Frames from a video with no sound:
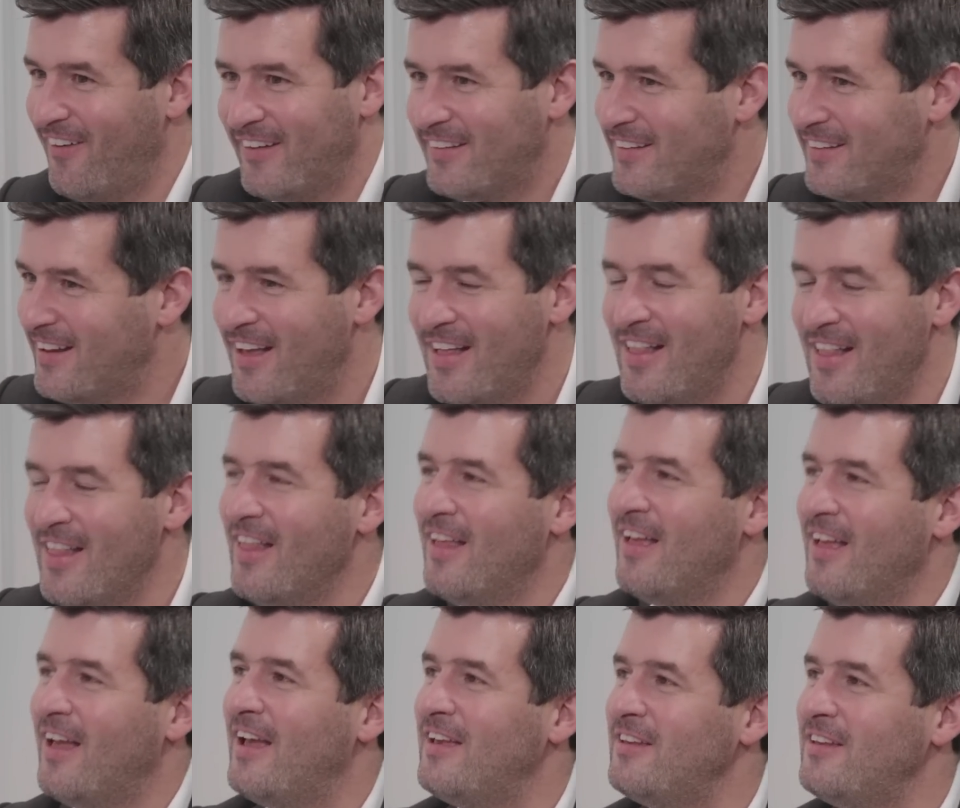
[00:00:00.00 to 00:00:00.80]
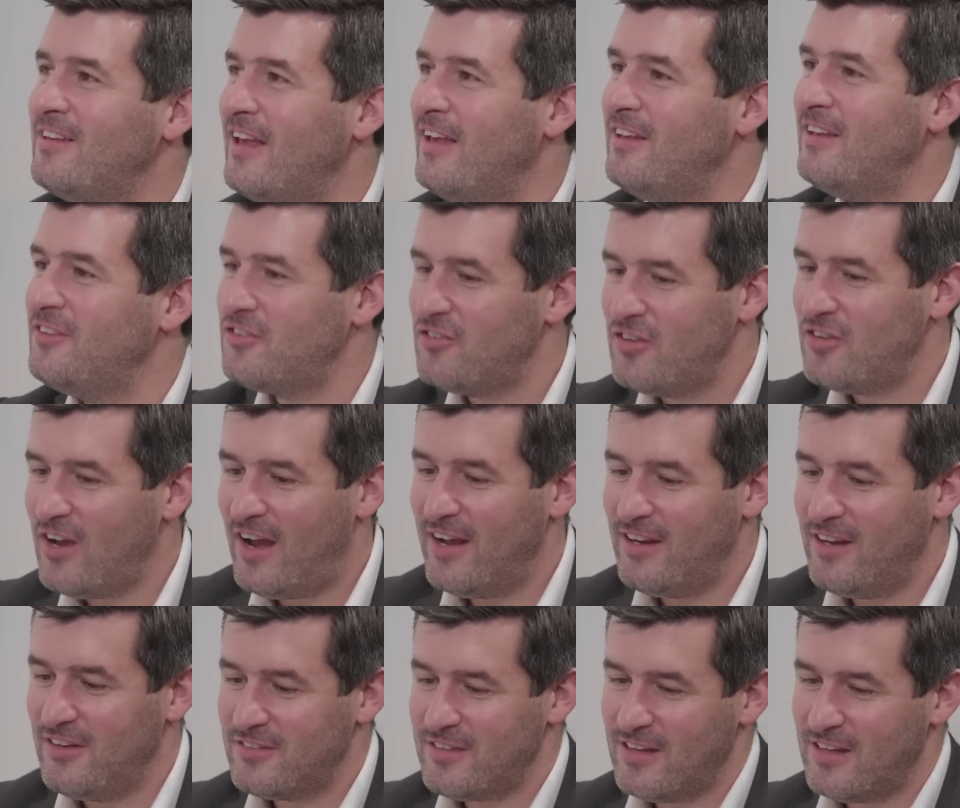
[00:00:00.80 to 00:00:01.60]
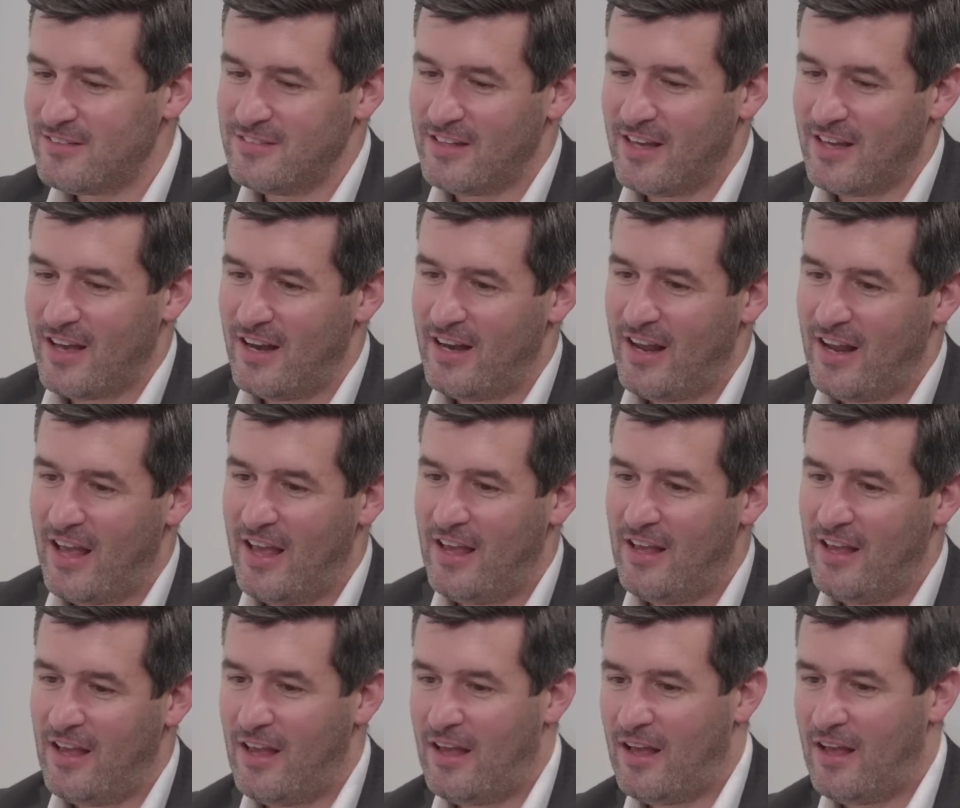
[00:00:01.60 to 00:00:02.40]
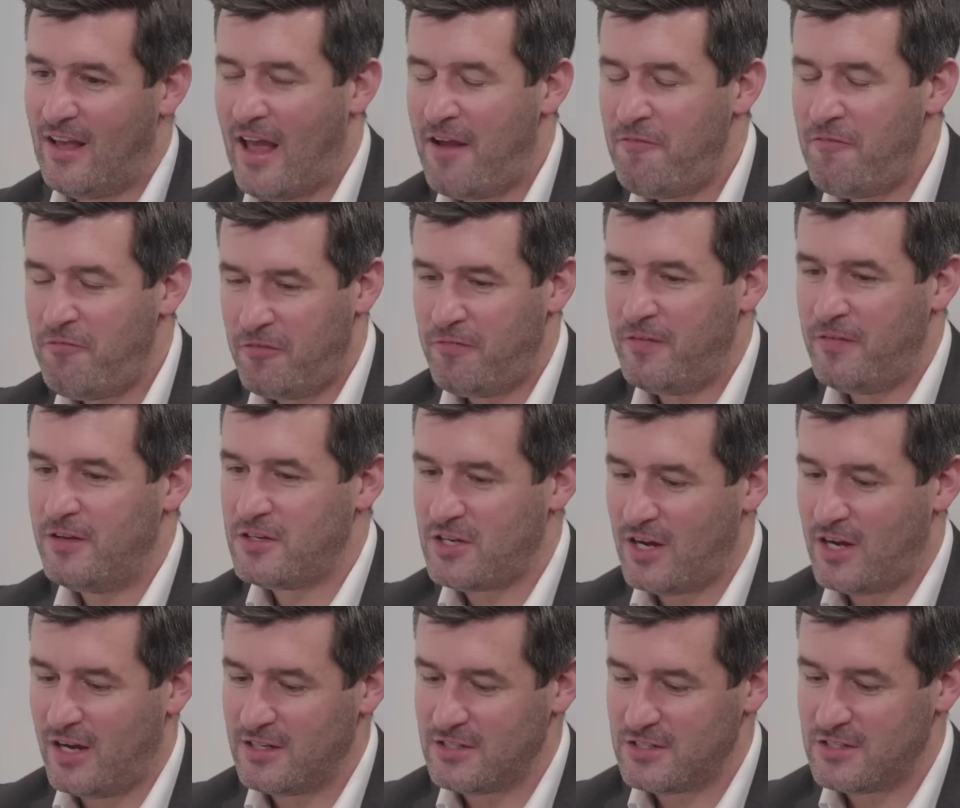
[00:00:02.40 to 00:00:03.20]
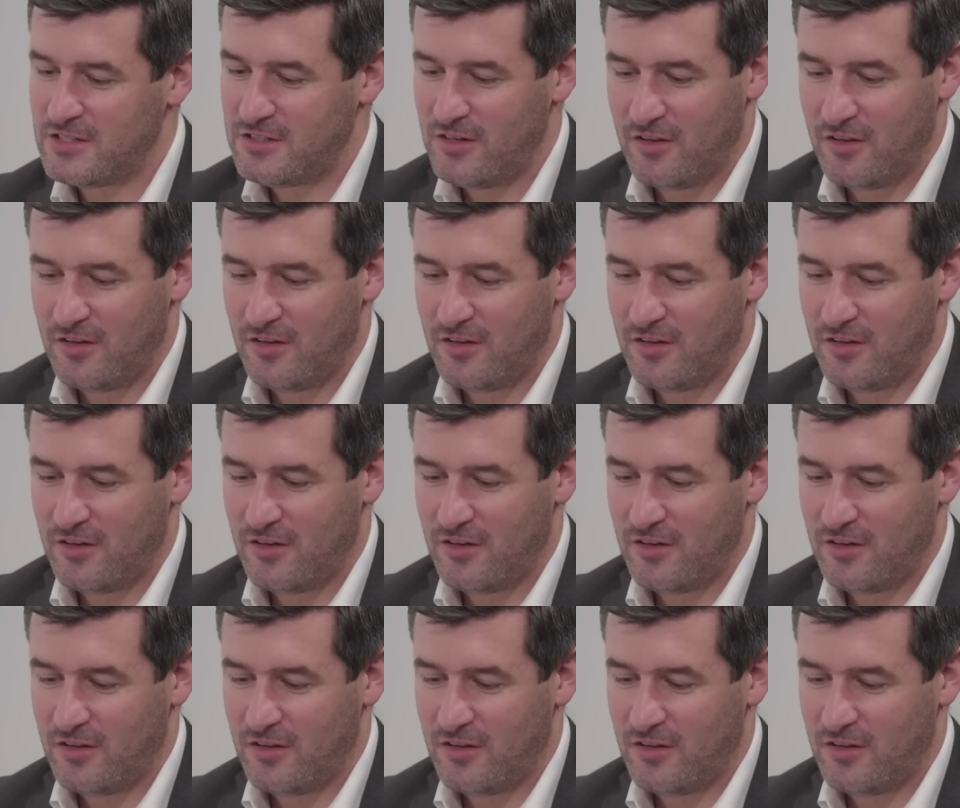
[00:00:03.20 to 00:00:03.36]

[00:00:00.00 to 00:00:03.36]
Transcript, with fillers: And it's changed, hasn't it? And everything changes.